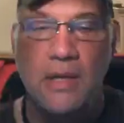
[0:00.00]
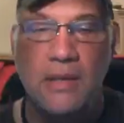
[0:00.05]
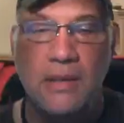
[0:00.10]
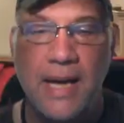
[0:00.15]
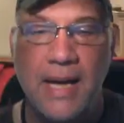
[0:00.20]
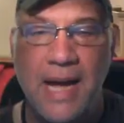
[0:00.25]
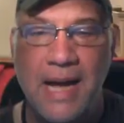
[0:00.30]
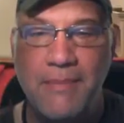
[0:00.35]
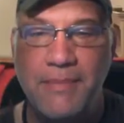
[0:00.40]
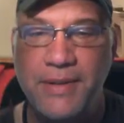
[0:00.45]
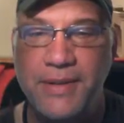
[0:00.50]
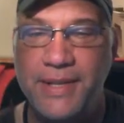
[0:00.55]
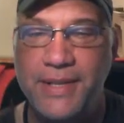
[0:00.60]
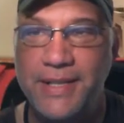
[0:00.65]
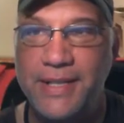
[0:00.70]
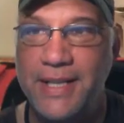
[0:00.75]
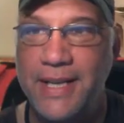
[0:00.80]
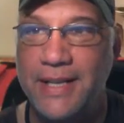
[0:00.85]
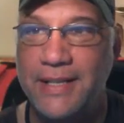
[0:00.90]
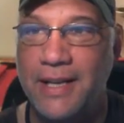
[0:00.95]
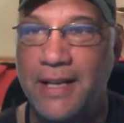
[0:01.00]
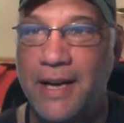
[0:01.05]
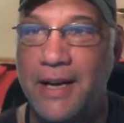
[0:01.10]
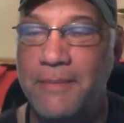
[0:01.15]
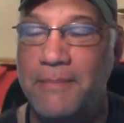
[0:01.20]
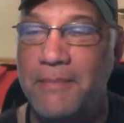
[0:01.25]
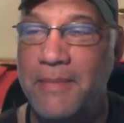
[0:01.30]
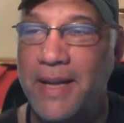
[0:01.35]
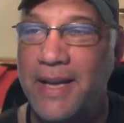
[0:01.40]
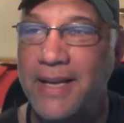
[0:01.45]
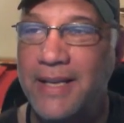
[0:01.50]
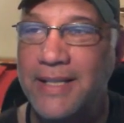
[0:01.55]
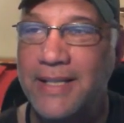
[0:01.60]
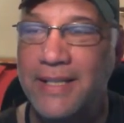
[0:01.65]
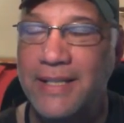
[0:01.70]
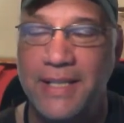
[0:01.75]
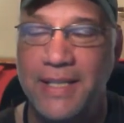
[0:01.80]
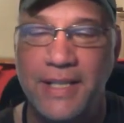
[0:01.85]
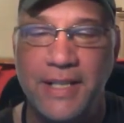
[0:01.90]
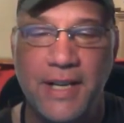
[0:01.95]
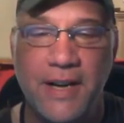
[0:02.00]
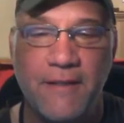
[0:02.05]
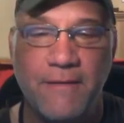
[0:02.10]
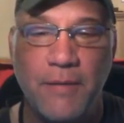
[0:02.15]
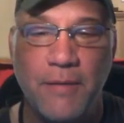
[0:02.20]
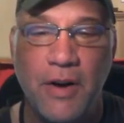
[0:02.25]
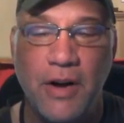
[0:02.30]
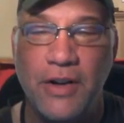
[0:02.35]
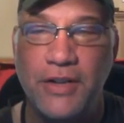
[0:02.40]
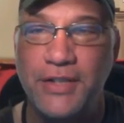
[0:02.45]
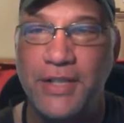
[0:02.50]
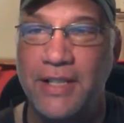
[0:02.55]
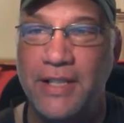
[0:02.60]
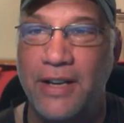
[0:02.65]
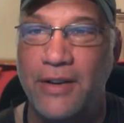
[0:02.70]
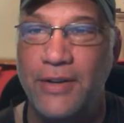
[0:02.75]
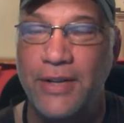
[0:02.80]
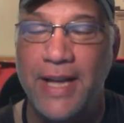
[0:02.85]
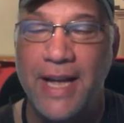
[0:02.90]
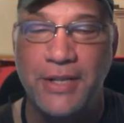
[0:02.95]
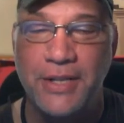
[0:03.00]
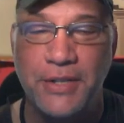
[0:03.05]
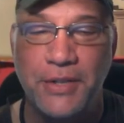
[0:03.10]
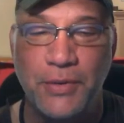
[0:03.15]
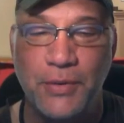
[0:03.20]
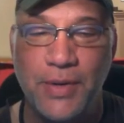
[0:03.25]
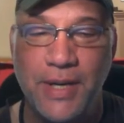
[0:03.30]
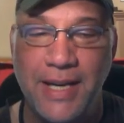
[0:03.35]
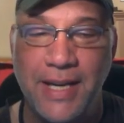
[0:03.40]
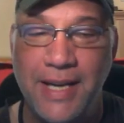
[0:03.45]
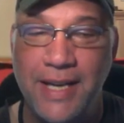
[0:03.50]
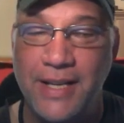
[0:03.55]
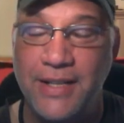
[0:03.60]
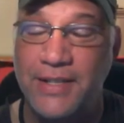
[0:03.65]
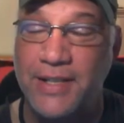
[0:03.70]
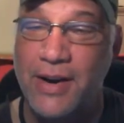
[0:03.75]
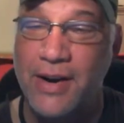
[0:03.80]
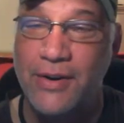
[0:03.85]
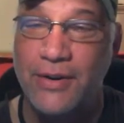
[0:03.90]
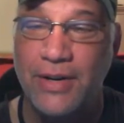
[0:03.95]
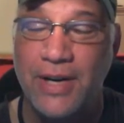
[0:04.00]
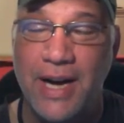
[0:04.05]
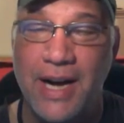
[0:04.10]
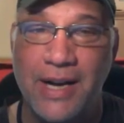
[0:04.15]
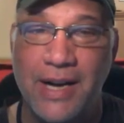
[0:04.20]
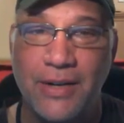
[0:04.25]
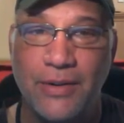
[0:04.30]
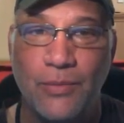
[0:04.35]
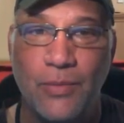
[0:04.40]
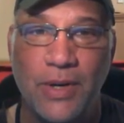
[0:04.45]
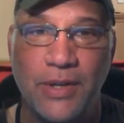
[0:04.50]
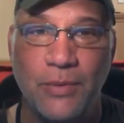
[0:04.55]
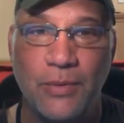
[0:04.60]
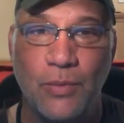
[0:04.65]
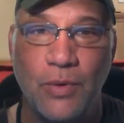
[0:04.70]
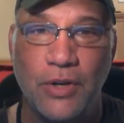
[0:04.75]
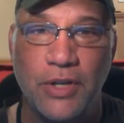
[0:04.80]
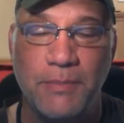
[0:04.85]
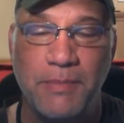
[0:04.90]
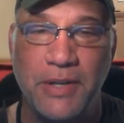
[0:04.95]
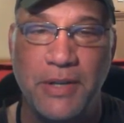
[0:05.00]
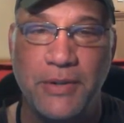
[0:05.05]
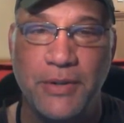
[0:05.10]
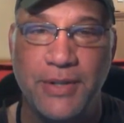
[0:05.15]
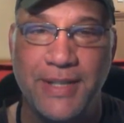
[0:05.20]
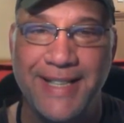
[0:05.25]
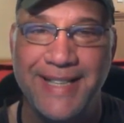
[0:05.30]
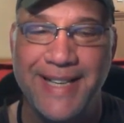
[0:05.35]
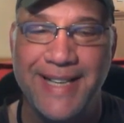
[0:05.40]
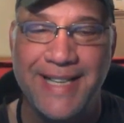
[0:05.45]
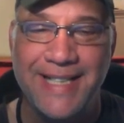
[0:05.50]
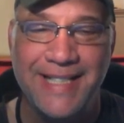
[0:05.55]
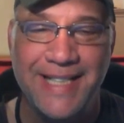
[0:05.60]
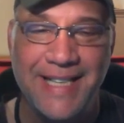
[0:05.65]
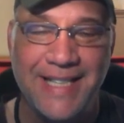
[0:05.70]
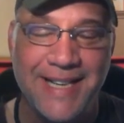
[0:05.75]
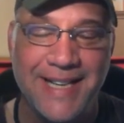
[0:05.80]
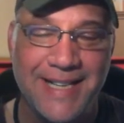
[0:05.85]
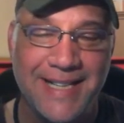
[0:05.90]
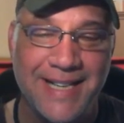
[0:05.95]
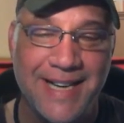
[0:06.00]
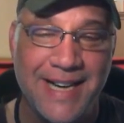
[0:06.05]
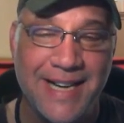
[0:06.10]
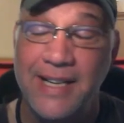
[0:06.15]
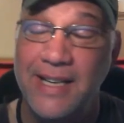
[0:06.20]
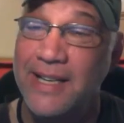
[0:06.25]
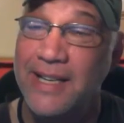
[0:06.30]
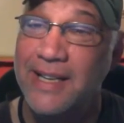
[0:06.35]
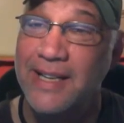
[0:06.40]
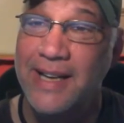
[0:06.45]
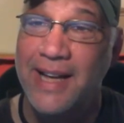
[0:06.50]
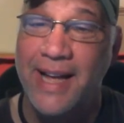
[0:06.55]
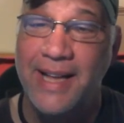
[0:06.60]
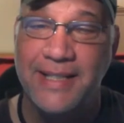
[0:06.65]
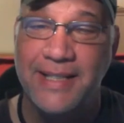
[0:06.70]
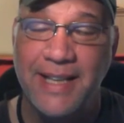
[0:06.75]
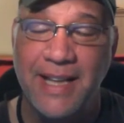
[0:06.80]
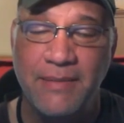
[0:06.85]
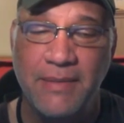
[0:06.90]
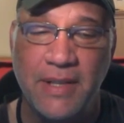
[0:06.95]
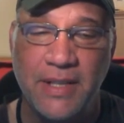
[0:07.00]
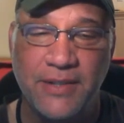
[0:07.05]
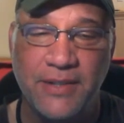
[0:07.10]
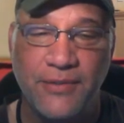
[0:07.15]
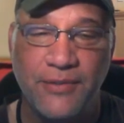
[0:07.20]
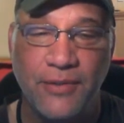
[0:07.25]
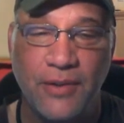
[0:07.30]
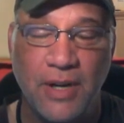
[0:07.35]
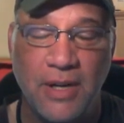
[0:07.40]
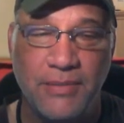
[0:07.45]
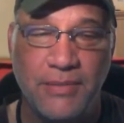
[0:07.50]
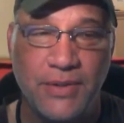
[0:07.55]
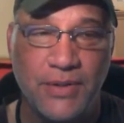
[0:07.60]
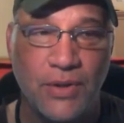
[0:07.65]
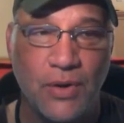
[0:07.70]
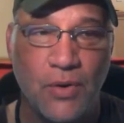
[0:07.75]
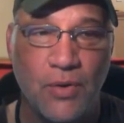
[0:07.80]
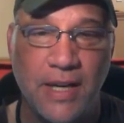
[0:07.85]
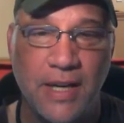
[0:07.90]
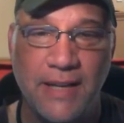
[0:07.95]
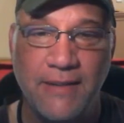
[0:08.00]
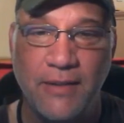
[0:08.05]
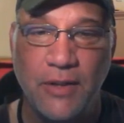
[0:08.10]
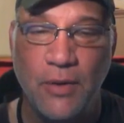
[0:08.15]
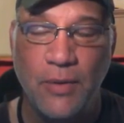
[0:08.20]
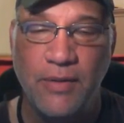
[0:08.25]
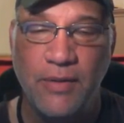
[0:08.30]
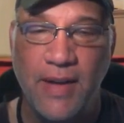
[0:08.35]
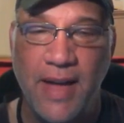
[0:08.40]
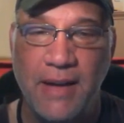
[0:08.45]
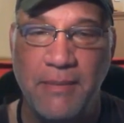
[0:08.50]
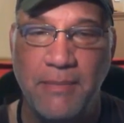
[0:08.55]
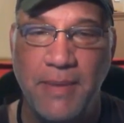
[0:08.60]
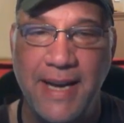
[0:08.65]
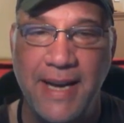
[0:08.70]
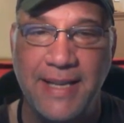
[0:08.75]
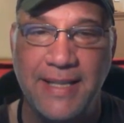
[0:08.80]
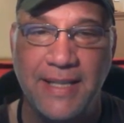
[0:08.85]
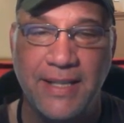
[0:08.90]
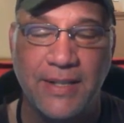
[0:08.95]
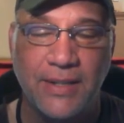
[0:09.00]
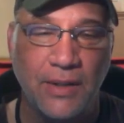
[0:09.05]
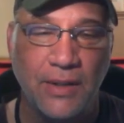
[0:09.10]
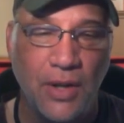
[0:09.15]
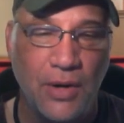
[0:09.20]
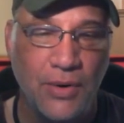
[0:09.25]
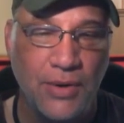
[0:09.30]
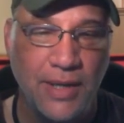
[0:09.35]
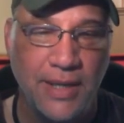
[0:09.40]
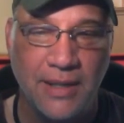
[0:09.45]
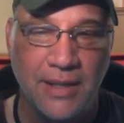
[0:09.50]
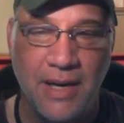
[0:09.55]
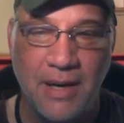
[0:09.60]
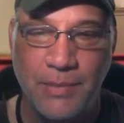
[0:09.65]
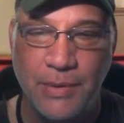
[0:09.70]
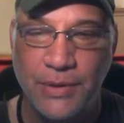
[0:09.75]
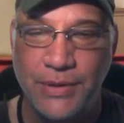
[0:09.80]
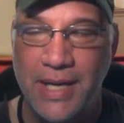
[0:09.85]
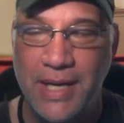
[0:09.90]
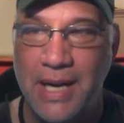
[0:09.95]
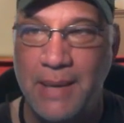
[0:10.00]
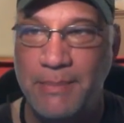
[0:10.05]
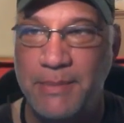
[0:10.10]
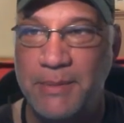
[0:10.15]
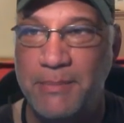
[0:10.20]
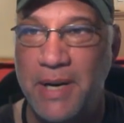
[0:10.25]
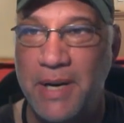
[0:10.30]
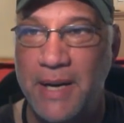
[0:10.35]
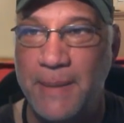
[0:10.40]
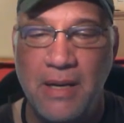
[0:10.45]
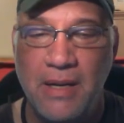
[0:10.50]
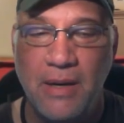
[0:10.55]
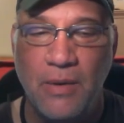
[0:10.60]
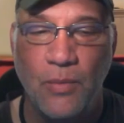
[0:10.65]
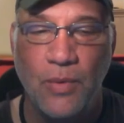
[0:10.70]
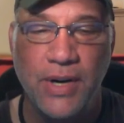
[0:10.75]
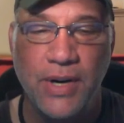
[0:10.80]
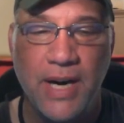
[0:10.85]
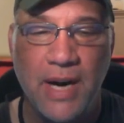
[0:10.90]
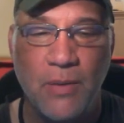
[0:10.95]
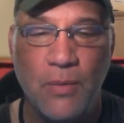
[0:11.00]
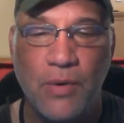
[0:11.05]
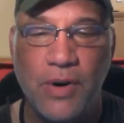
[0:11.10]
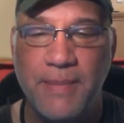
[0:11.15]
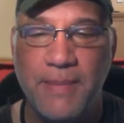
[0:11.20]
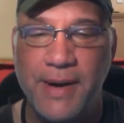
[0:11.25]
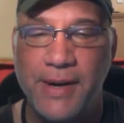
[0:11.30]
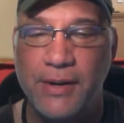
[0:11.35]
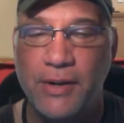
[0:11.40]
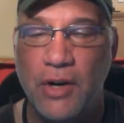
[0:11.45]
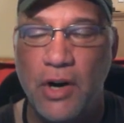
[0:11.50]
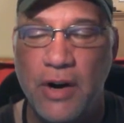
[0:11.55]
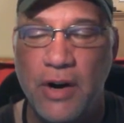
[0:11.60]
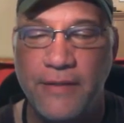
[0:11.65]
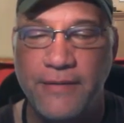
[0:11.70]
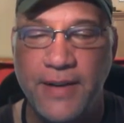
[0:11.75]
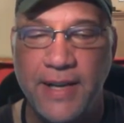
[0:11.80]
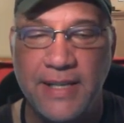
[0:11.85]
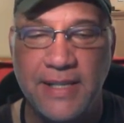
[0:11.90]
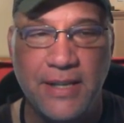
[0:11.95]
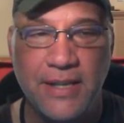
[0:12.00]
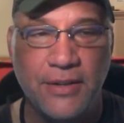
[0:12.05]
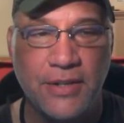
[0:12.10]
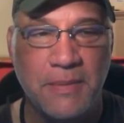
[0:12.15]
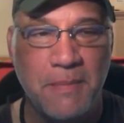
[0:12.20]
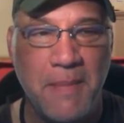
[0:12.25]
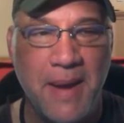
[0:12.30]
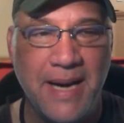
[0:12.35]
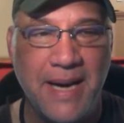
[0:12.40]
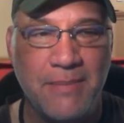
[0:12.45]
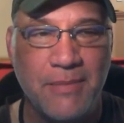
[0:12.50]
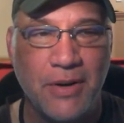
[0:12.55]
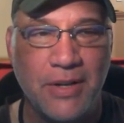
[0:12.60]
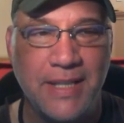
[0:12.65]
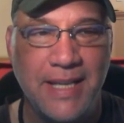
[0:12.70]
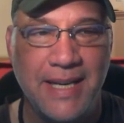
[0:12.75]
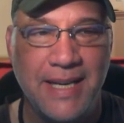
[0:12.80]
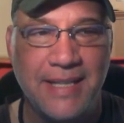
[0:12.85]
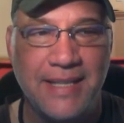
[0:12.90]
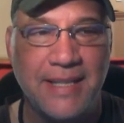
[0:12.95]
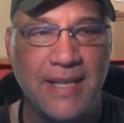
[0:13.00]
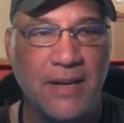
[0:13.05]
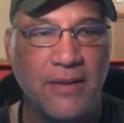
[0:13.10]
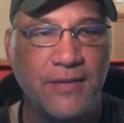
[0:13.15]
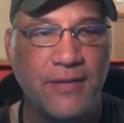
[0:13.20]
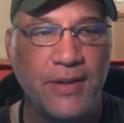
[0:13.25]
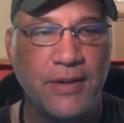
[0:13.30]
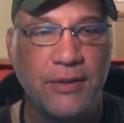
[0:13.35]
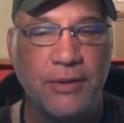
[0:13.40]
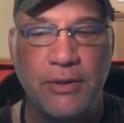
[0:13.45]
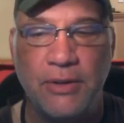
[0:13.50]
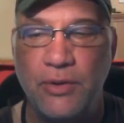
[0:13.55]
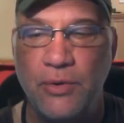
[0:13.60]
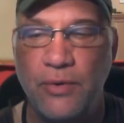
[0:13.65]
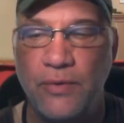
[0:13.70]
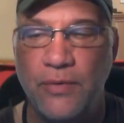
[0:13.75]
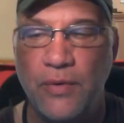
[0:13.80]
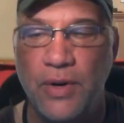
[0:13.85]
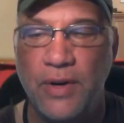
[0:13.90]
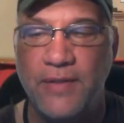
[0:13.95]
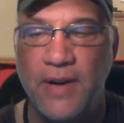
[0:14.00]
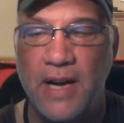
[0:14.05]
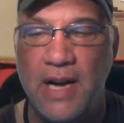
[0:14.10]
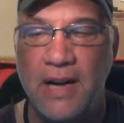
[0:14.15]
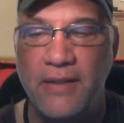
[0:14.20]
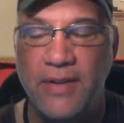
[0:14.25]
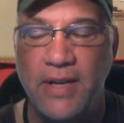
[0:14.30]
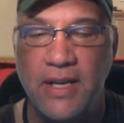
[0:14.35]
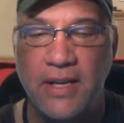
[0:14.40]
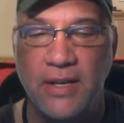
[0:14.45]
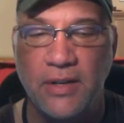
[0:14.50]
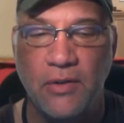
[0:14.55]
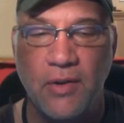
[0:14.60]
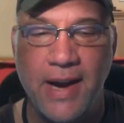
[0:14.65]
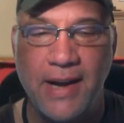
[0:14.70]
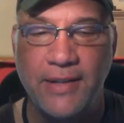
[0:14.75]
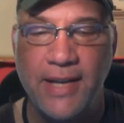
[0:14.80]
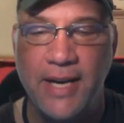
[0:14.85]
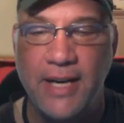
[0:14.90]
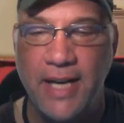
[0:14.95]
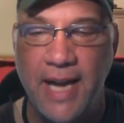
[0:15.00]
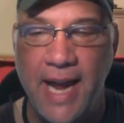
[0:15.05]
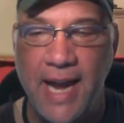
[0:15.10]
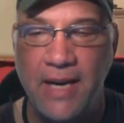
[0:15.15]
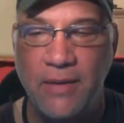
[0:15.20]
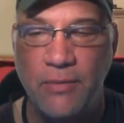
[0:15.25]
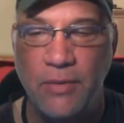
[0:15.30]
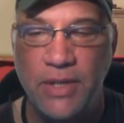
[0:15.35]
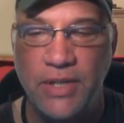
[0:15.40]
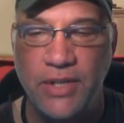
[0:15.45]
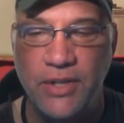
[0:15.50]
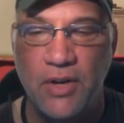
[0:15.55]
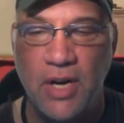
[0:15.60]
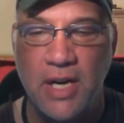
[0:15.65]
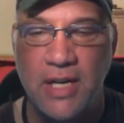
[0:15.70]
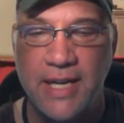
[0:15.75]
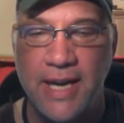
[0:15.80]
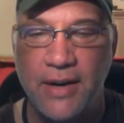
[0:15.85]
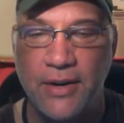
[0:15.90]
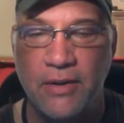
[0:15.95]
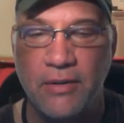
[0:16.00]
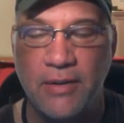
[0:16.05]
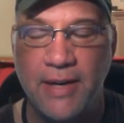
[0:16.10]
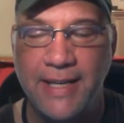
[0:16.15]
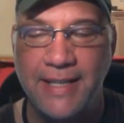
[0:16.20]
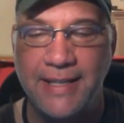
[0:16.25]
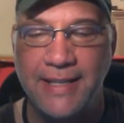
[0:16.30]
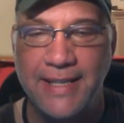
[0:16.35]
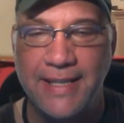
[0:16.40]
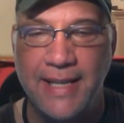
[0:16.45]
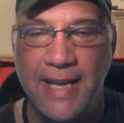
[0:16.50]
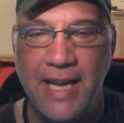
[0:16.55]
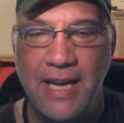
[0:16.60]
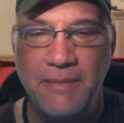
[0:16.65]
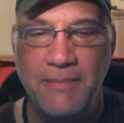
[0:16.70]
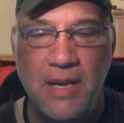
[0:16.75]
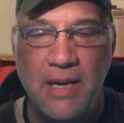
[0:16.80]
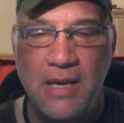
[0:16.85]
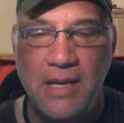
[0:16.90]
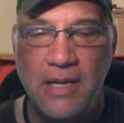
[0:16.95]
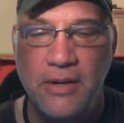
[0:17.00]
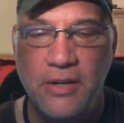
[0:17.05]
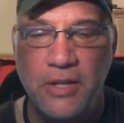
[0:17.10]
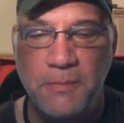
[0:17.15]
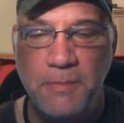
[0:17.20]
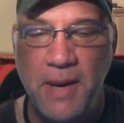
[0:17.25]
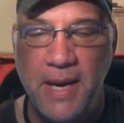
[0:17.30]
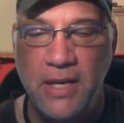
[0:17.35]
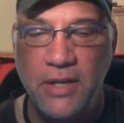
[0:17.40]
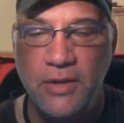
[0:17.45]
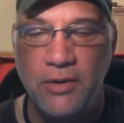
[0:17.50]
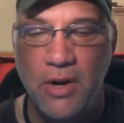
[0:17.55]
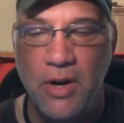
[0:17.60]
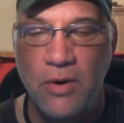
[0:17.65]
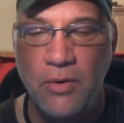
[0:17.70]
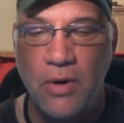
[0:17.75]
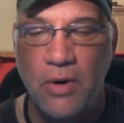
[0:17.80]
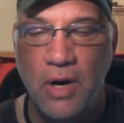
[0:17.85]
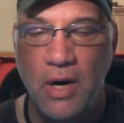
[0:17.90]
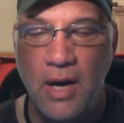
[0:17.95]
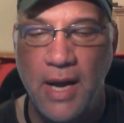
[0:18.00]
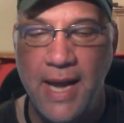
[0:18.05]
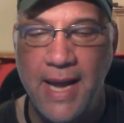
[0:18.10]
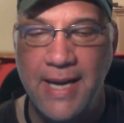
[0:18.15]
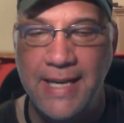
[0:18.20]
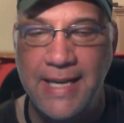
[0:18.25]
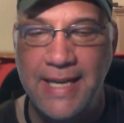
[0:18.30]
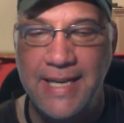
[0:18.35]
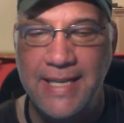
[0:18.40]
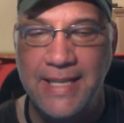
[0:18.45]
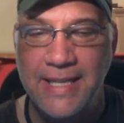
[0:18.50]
Top of the sixth, amazingly enough, Boston only has three hits. Darryl Kile, one of the worst pitchers in nineteen ninety-nine, has kept us from scoring, even though we've had bases loaded a couple of times. But we're not worried about our offense. Here's Manny Martinez, the center fielder, who had two forty-five. He hit a ground out and was struck out already in this game. Here's Pedro, and he's